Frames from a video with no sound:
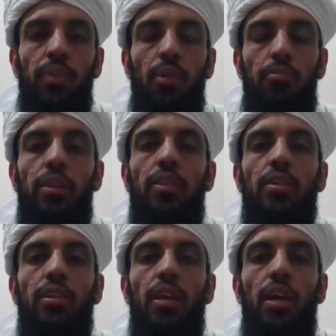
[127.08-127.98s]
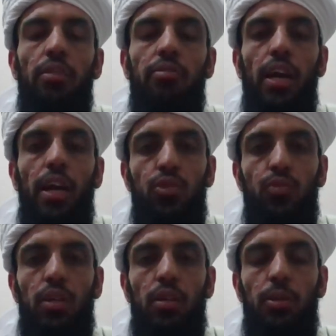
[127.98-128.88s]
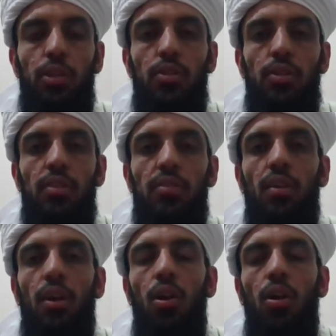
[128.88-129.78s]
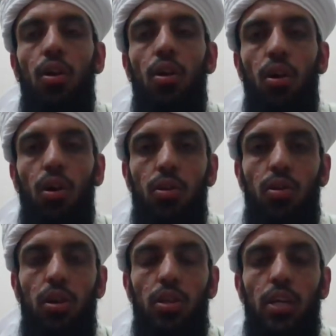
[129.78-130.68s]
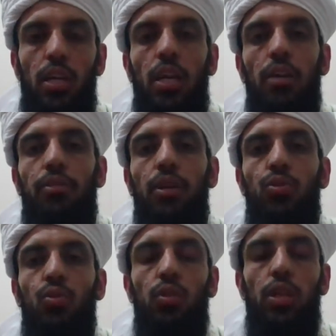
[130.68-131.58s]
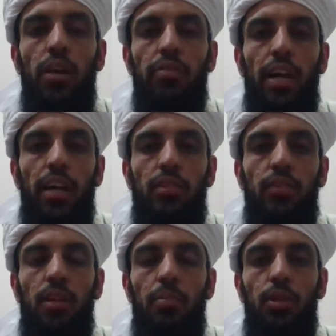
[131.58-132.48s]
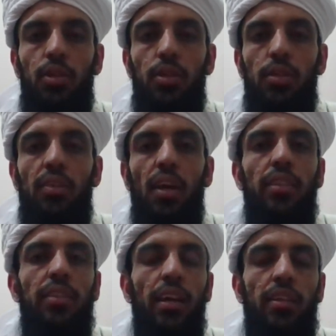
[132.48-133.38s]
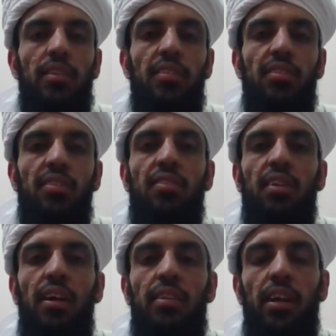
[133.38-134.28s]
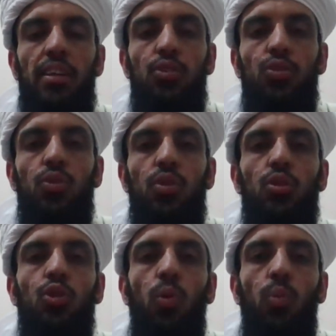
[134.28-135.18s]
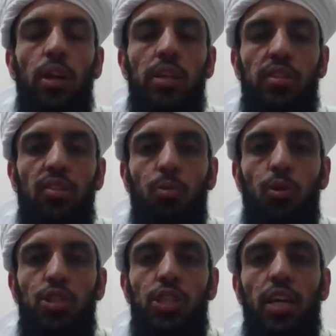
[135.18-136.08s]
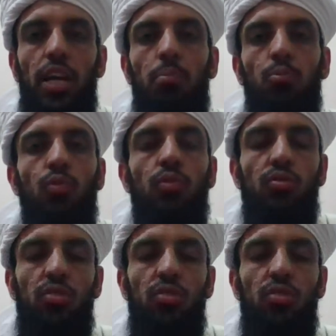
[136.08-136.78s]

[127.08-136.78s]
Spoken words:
whether they have the active communities or not. If they don't have the active communities, then this is a sign that you need to avoid this project and move to